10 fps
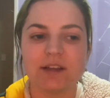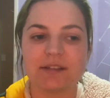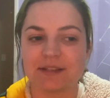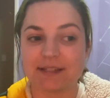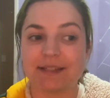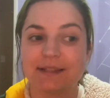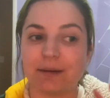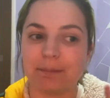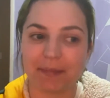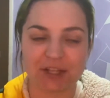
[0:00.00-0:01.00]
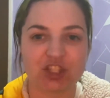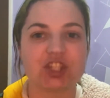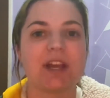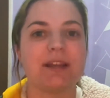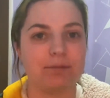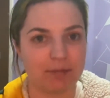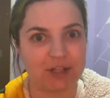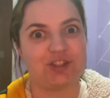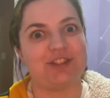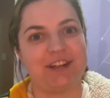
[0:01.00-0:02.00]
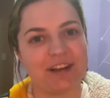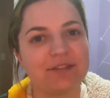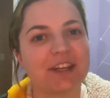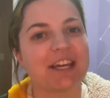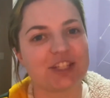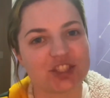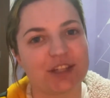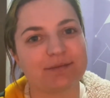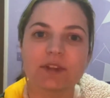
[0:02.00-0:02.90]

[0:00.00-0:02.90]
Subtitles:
so this is a much needed vacation.